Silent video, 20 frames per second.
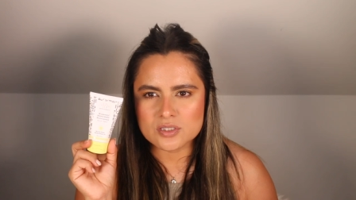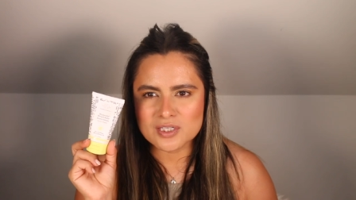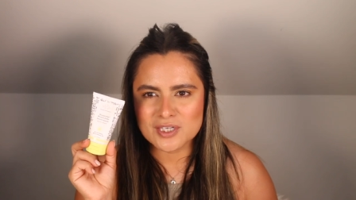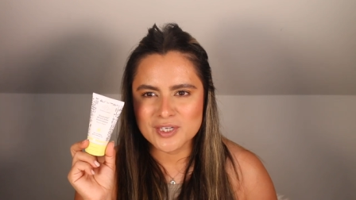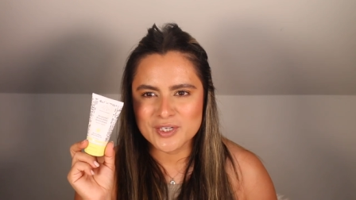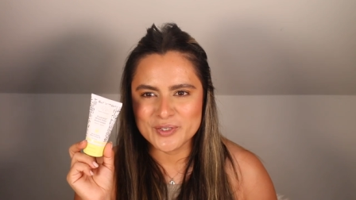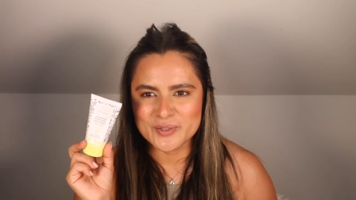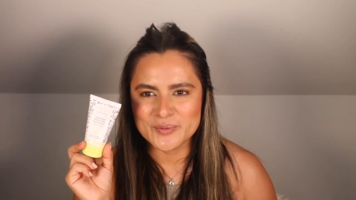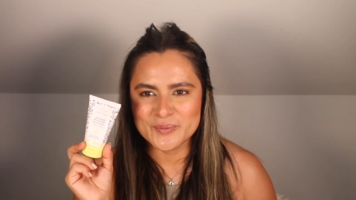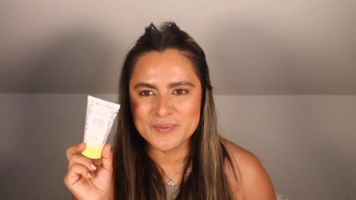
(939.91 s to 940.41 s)

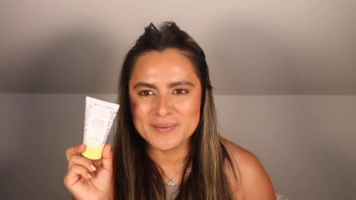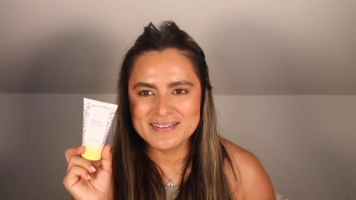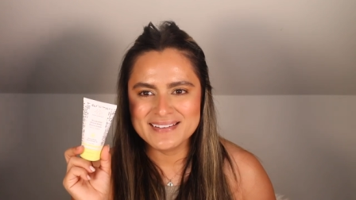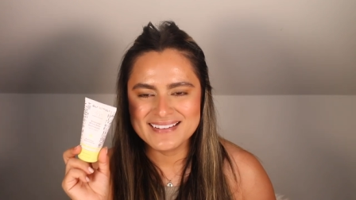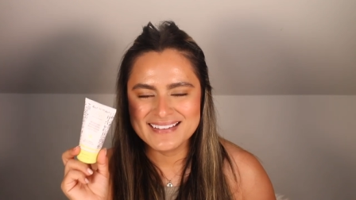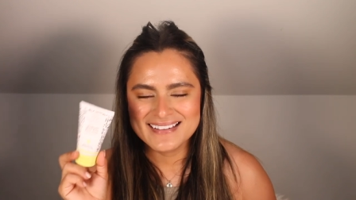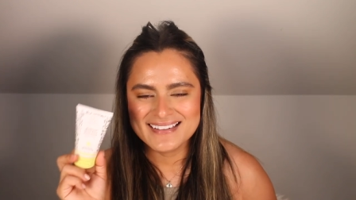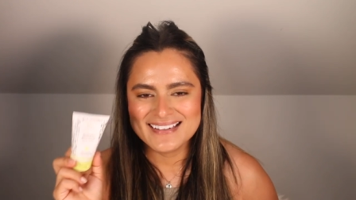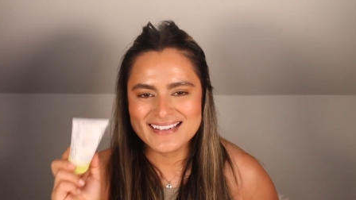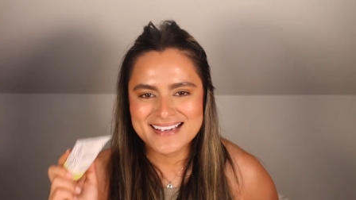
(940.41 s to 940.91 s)
too.
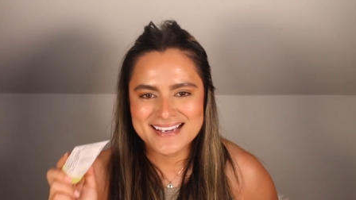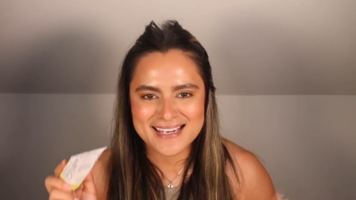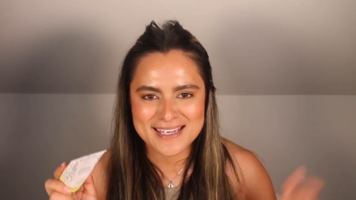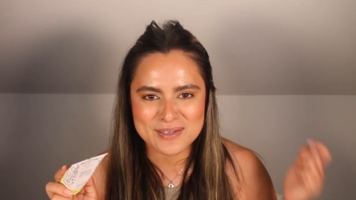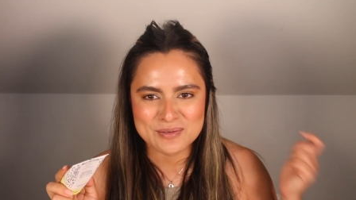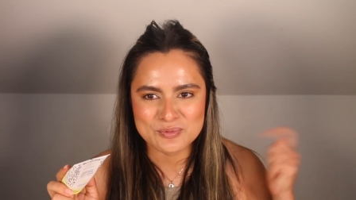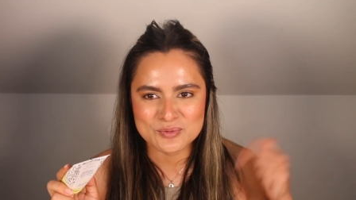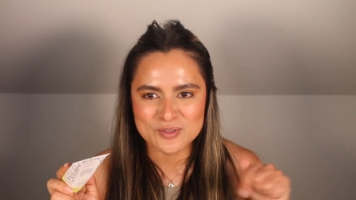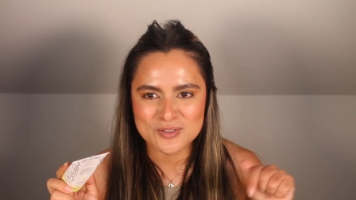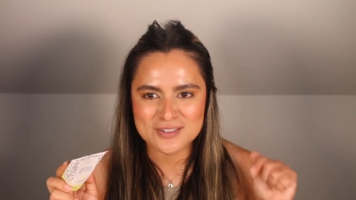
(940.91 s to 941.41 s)

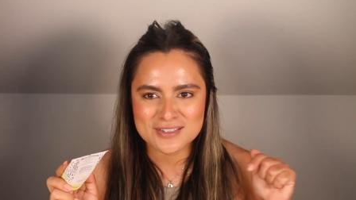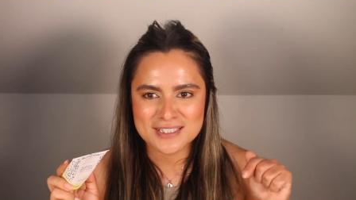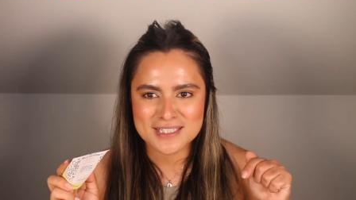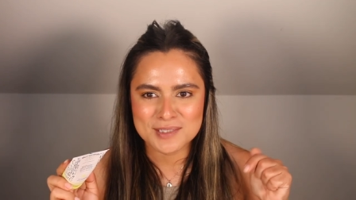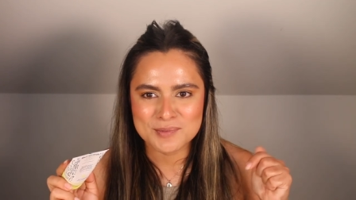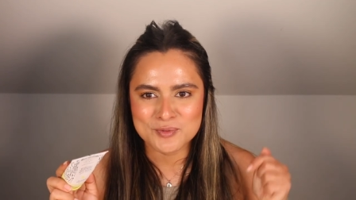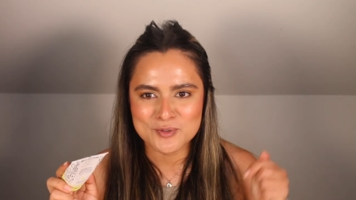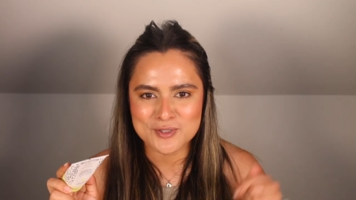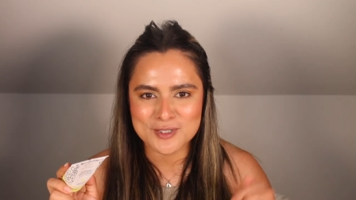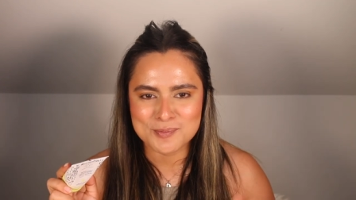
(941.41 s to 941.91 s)
I will
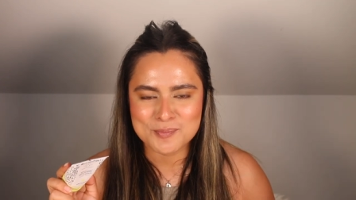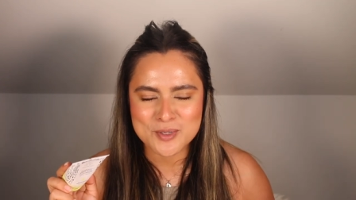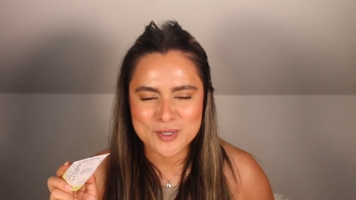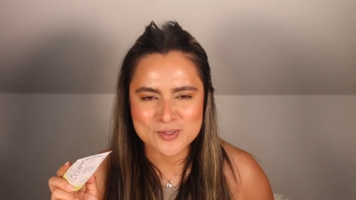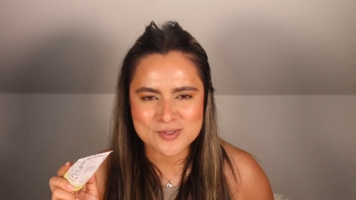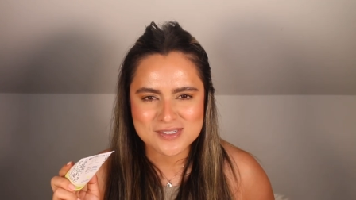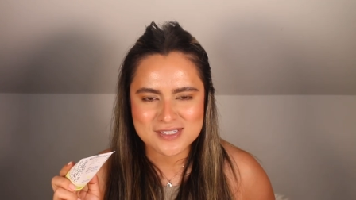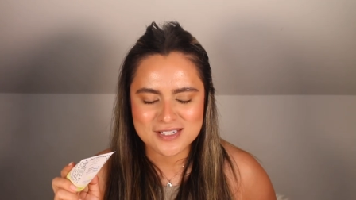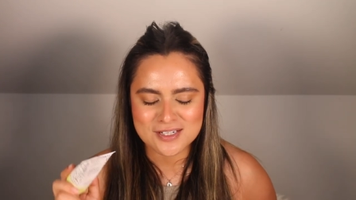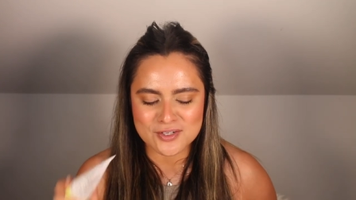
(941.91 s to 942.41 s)
keep you all
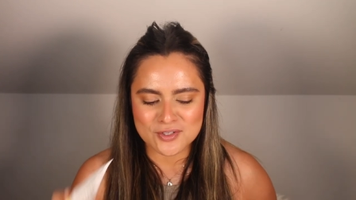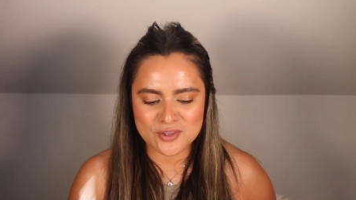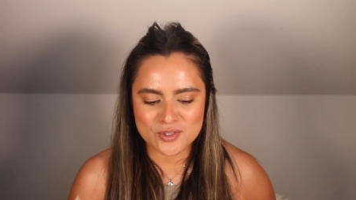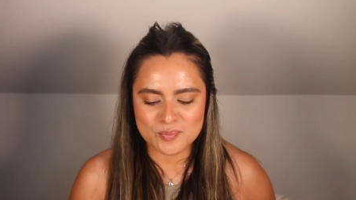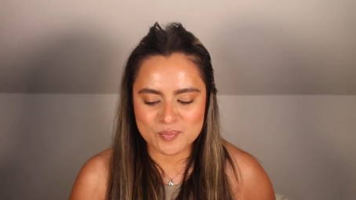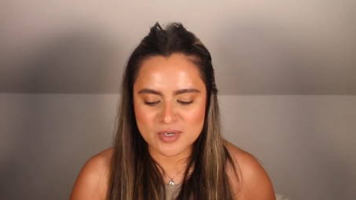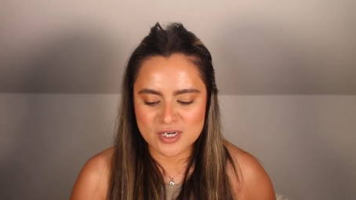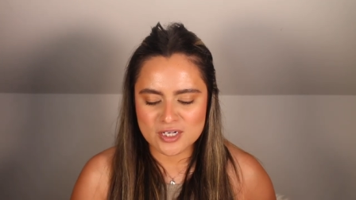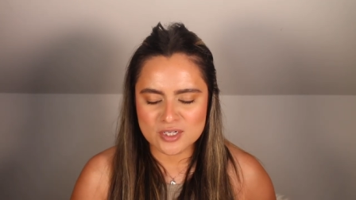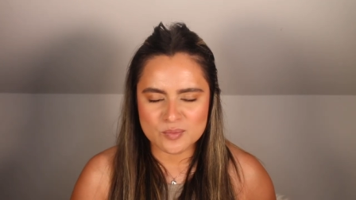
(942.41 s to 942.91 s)
posted in the
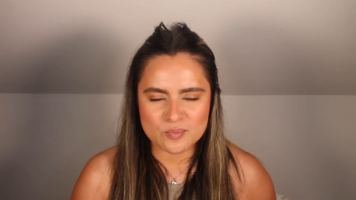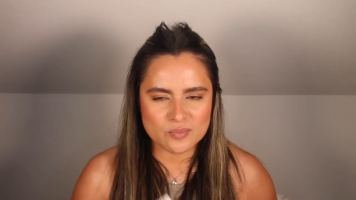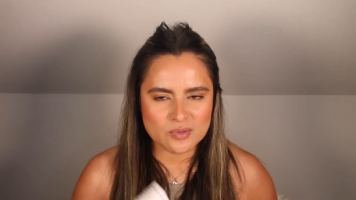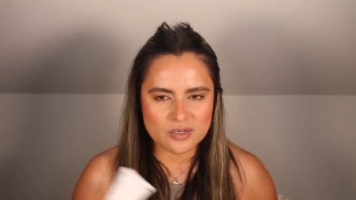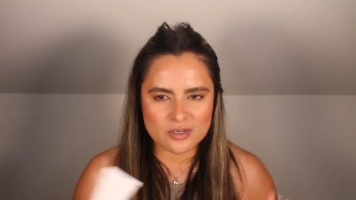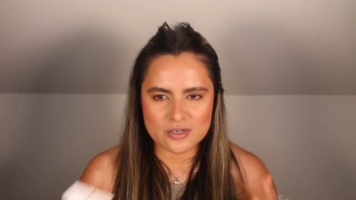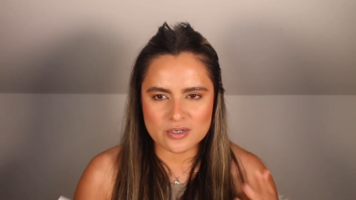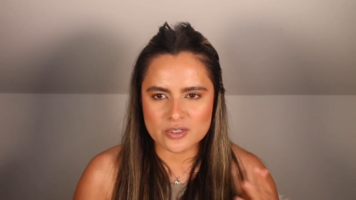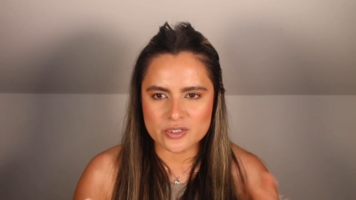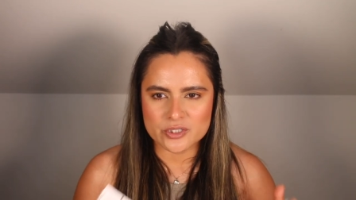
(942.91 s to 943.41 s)
bottom
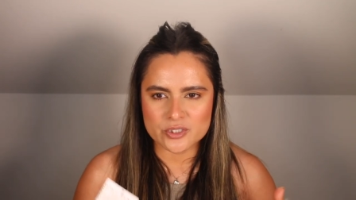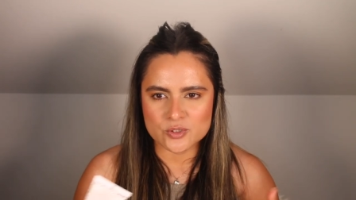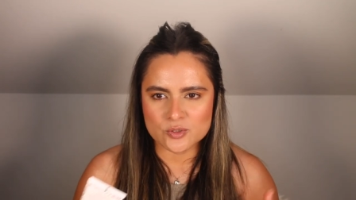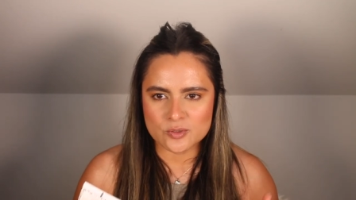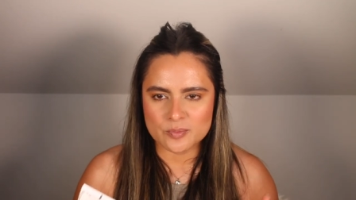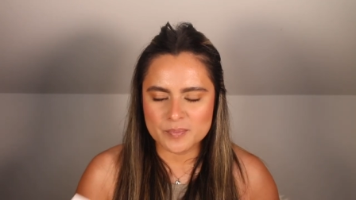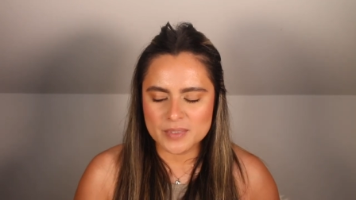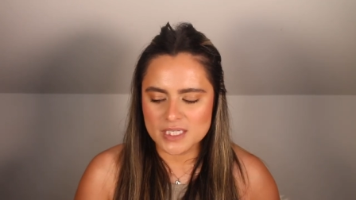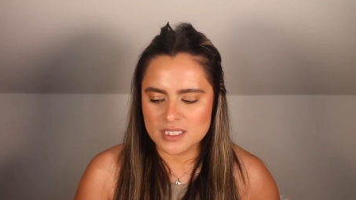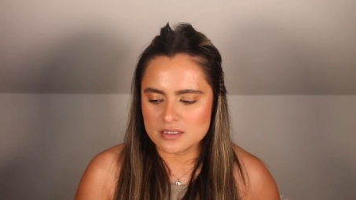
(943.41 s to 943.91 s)
bar or do
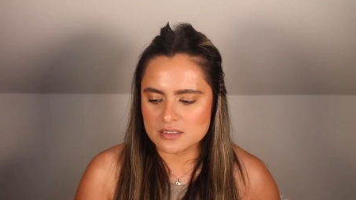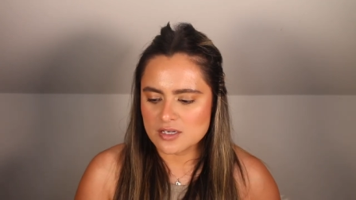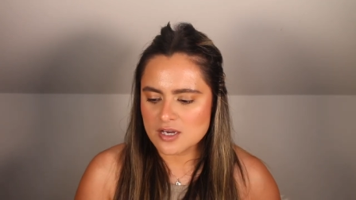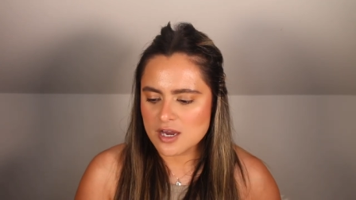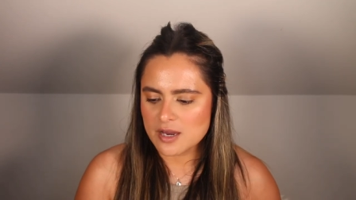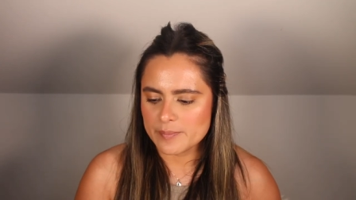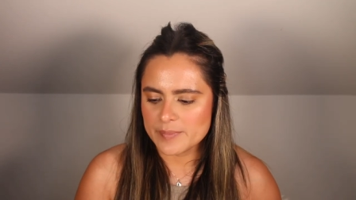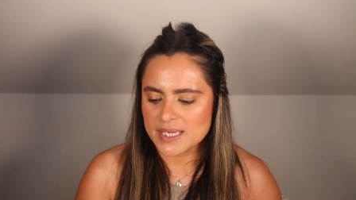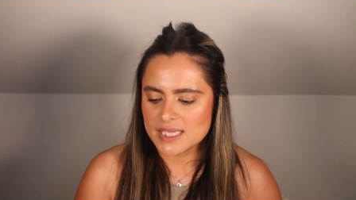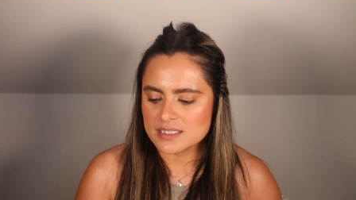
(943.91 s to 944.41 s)
a pinned
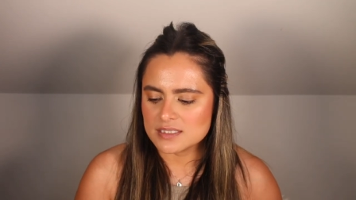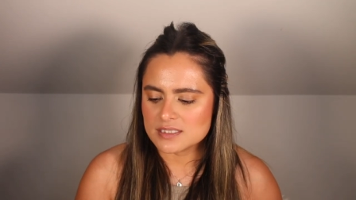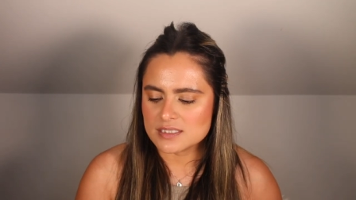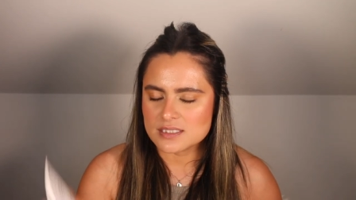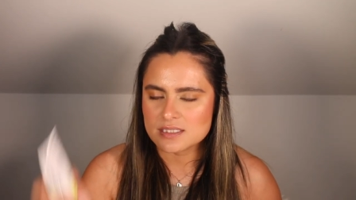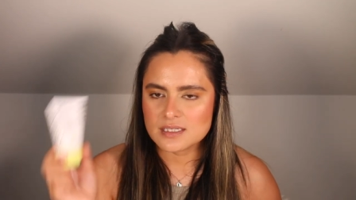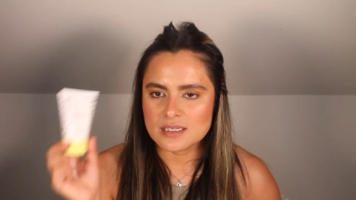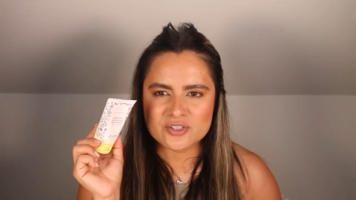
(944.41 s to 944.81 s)
comment